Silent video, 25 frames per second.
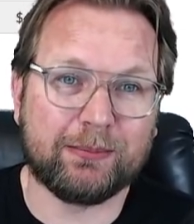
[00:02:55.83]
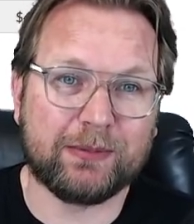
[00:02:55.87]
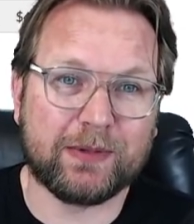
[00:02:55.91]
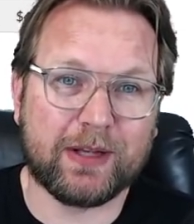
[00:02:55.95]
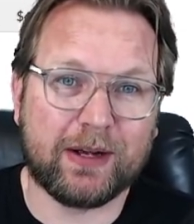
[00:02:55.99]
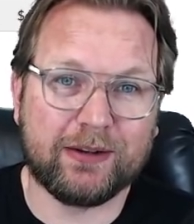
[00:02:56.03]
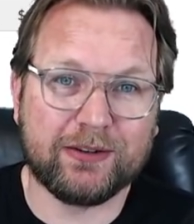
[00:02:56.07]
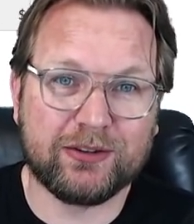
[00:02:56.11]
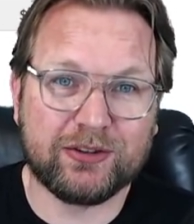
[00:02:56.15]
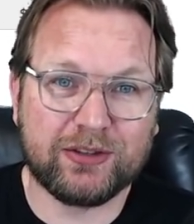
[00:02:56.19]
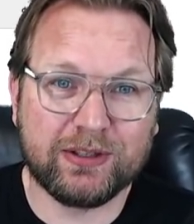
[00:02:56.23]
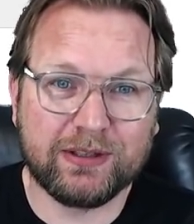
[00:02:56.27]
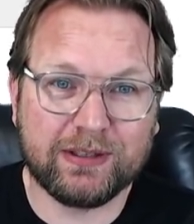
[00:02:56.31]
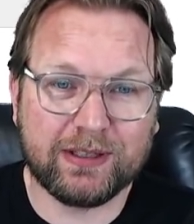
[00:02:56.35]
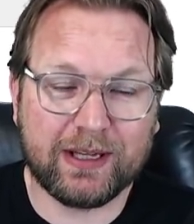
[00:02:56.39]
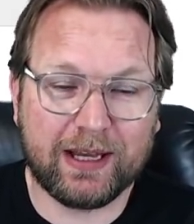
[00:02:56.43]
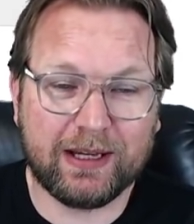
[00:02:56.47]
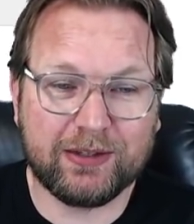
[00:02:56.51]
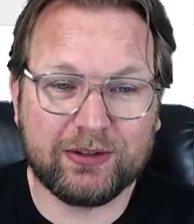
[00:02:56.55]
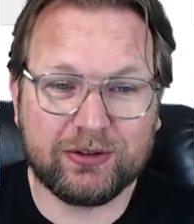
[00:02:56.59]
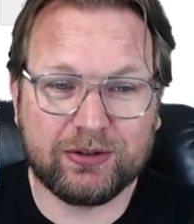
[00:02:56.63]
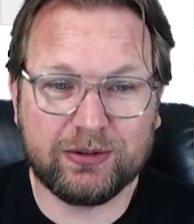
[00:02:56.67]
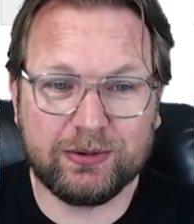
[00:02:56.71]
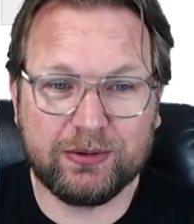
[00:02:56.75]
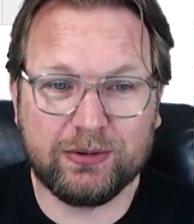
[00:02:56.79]
Now,
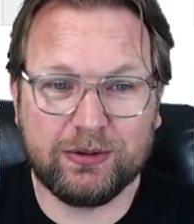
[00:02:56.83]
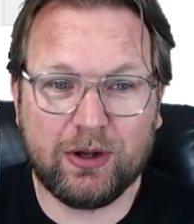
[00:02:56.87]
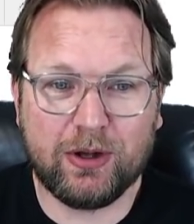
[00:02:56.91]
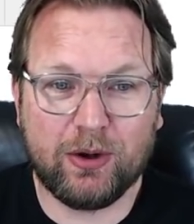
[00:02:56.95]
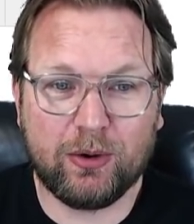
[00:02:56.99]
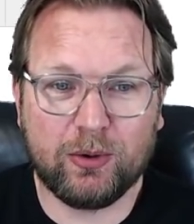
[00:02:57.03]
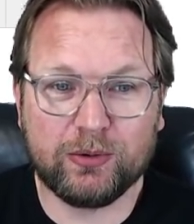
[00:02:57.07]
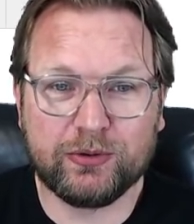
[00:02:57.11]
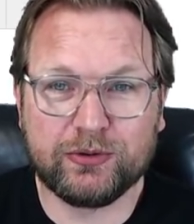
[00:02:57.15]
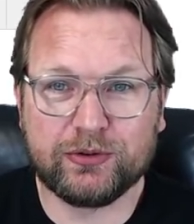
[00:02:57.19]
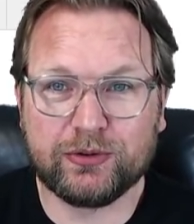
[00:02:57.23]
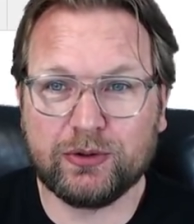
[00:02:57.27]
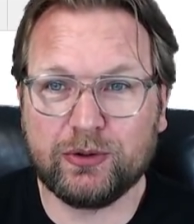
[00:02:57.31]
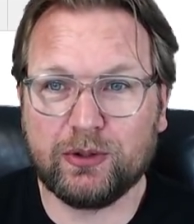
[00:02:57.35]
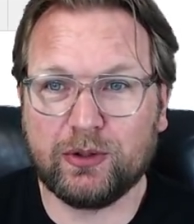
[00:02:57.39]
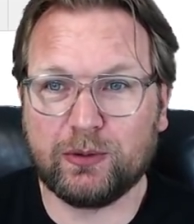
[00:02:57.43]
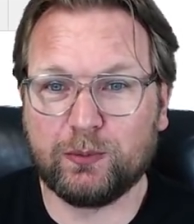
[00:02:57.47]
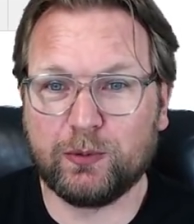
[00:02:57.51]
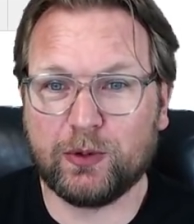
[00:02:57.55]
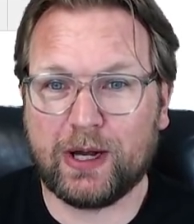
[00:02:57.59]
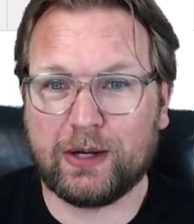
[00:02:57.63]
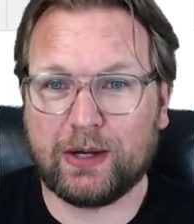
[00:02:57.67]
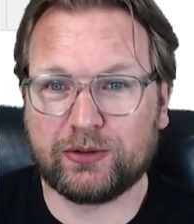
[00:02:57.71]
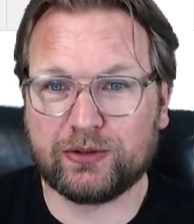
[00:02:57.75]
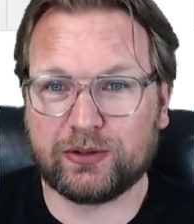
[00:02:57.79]
as you go to your
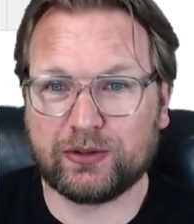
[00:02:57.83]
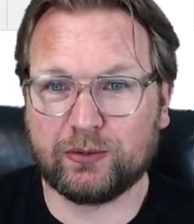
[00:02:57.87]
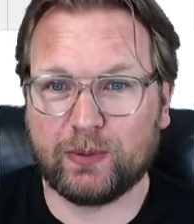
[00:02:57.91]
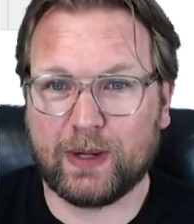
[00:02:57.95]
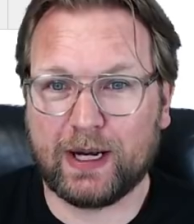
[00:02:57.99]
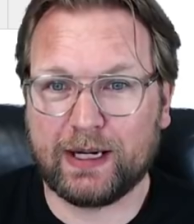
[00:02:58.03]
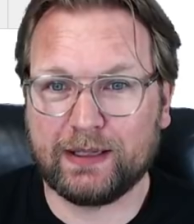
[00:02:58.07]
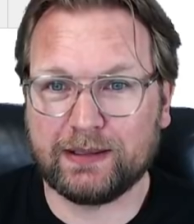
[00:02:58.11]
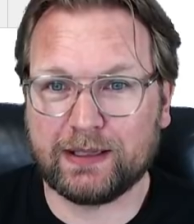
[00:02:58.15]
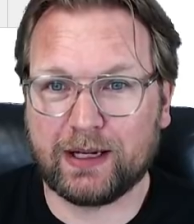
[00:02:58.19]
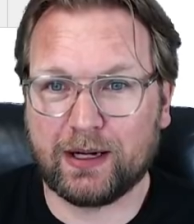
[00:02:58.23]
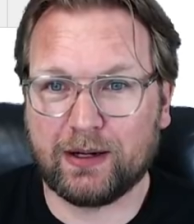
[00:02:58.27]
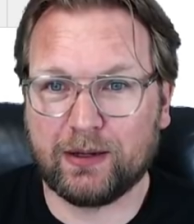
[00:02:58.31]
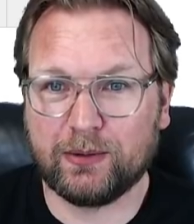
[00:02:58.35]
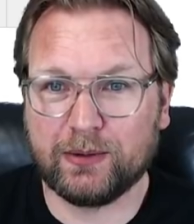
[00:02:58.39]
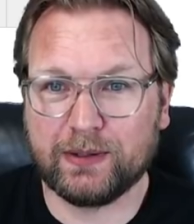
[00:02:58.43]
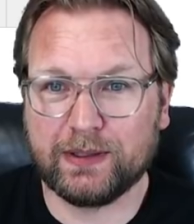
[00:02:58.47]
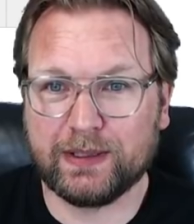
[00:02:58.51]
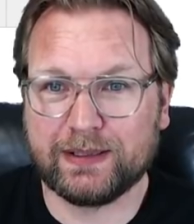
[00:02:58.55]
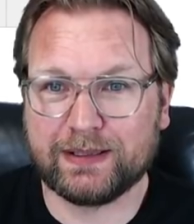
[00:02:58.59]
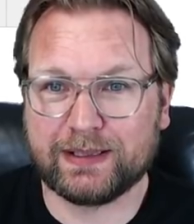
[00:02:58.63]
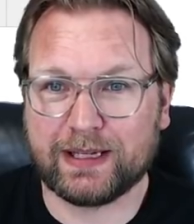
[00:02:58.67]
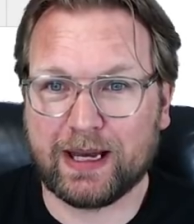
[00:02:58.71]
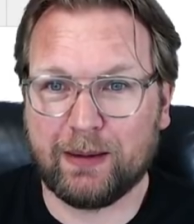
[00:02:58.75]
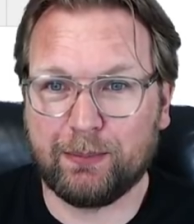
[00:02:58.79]
browser right now,
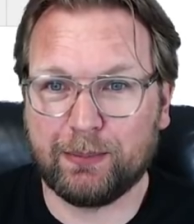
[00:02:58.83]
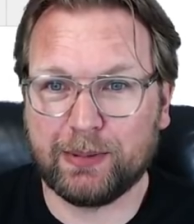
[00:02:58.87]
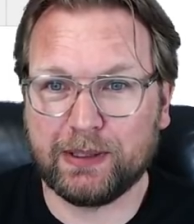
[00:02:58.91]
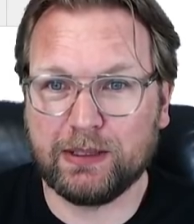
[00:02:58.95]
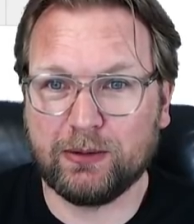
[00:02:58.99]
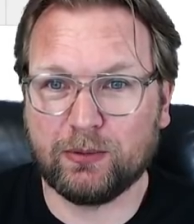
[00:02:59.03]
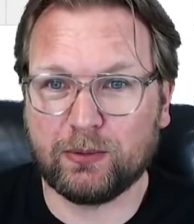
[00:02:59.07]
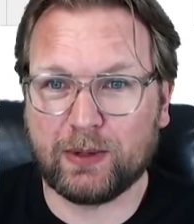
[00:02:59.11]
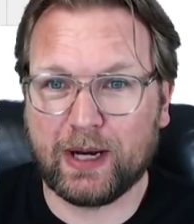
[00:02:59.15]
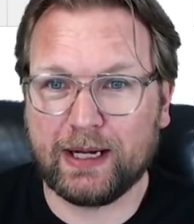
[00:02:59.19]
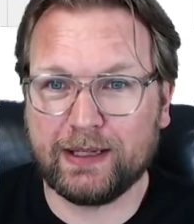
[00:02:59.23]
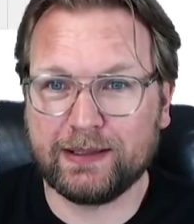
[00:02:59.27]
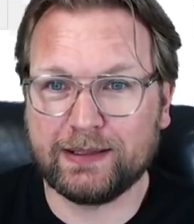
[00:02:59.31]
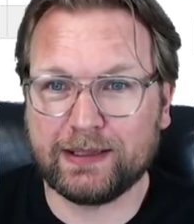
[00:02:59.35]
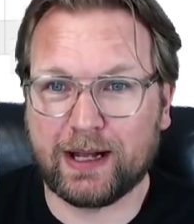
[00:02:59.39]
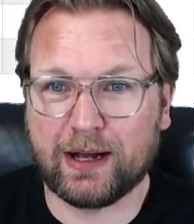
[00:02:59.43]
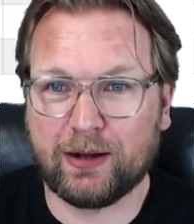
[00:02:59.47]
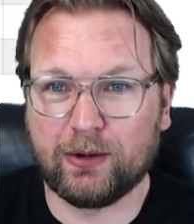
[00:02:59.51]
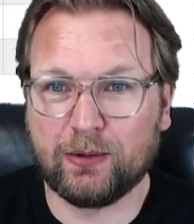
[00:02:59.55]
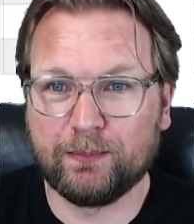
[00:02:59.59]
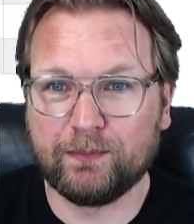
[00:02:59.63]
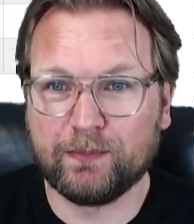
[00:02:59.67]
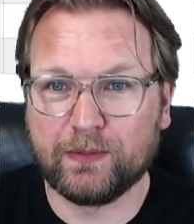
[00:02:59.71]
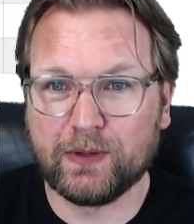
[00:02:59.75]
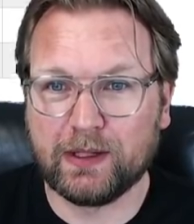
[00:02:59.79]
it's happening right
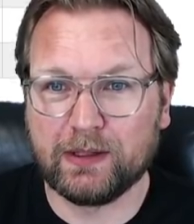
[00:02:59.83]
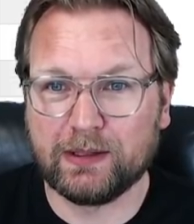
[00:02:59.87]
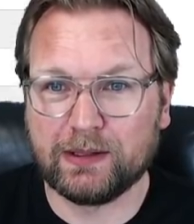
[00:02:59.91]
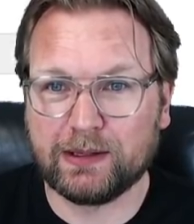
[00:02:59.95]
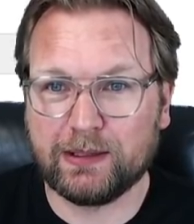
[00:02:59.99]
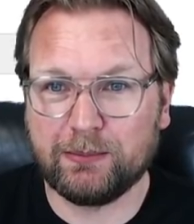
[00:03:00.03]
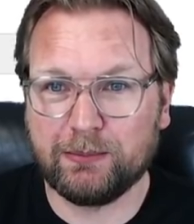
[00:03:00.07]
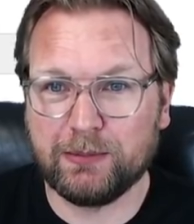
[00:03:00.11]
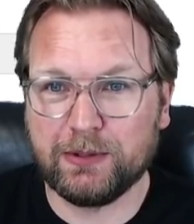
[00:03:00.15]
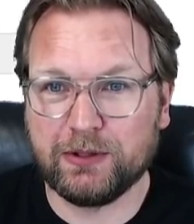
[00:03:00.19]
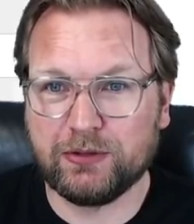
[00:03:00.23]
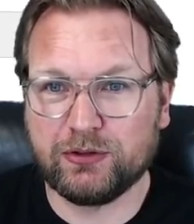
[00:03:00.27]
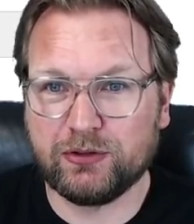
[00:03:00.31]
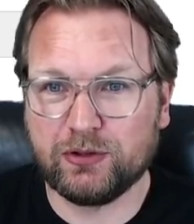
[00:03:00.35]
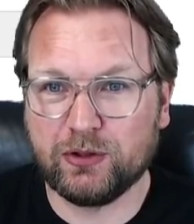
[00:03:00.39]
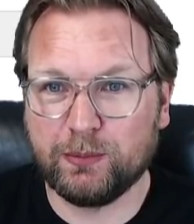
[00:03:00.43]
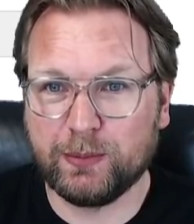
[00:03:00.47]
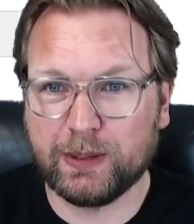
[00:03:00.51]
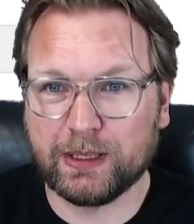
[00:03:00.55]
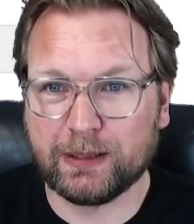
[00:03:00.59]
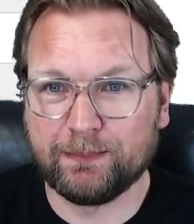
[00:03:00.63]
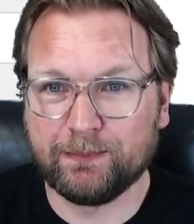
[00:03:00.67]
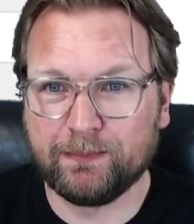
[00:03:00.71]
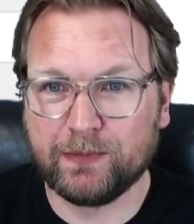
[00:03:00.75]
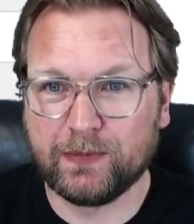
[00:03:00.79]
now. Let me zoom
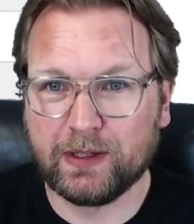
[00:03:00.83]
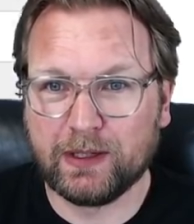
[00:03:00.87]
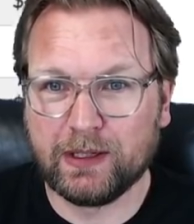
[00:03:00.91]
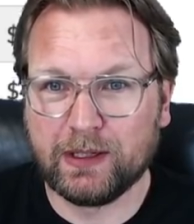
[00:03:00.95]
in.